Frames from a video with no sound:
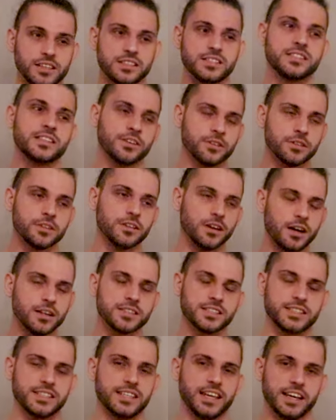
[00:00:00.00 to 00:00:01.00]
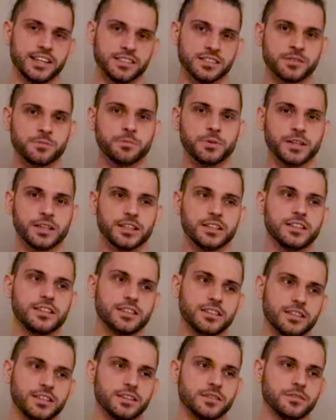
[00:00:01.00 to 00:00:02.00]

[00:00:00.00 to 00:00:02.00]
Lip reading: It's still nonsense, but